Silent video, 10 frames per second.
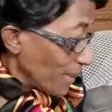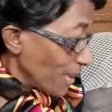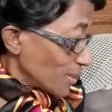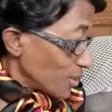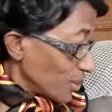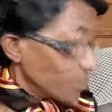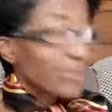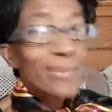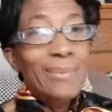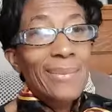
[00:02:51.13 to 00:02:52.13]
So
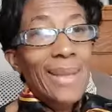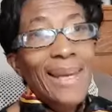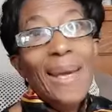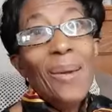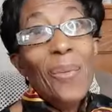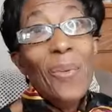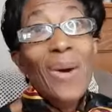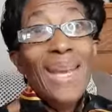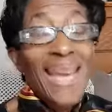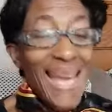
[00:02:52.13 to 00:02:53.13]
I
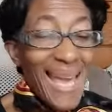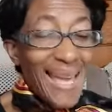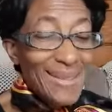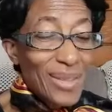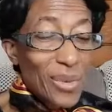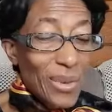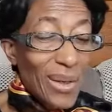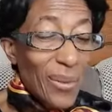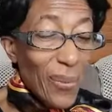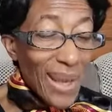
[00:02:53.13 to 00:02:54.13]
want to ask you a
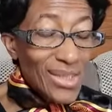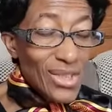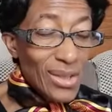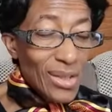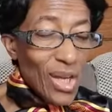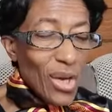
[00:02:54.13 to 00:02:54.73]
question.